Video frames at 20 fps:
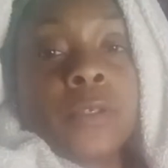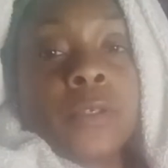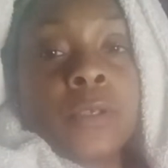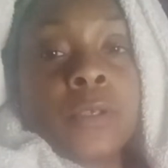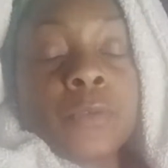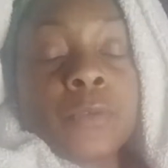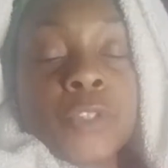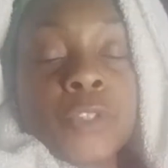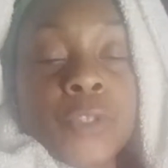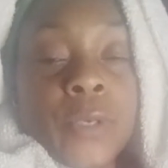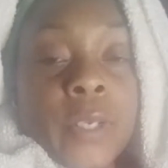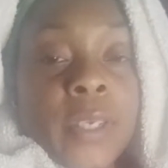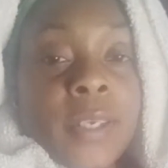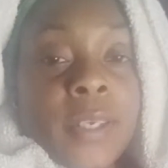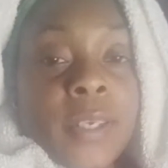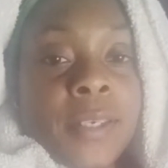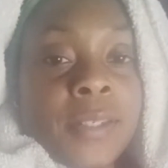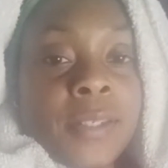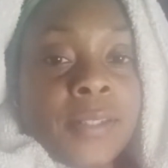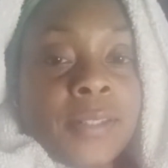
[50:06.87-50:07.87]

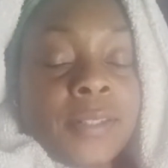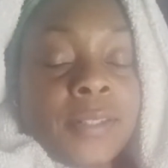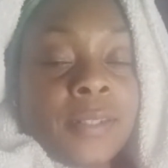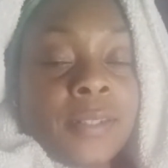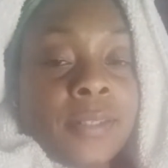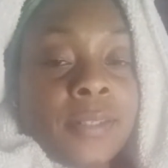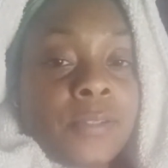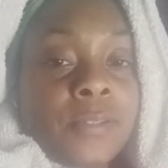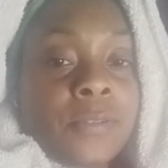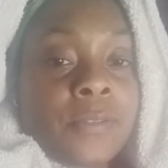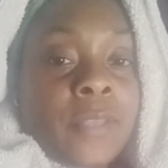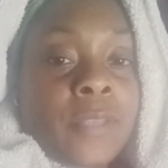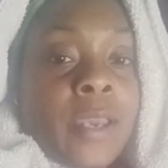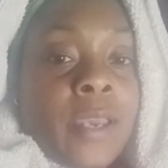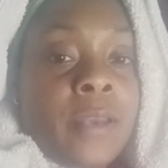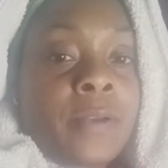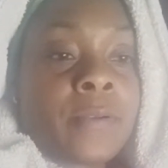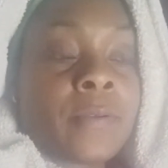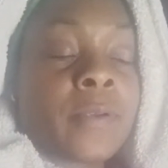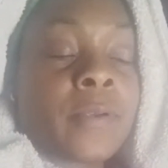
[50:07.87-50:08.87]
trinkets and this or that
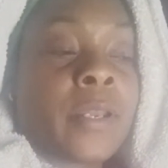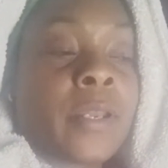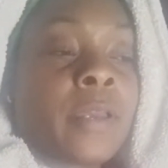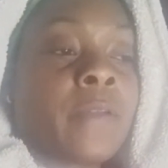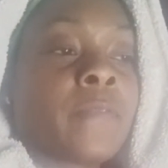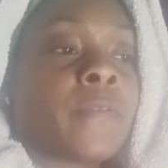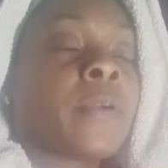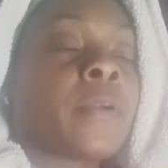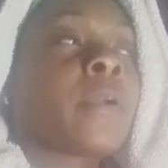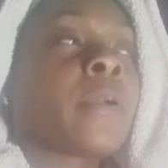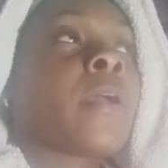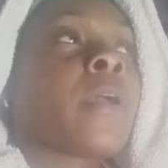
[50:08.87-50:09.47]
or whatever,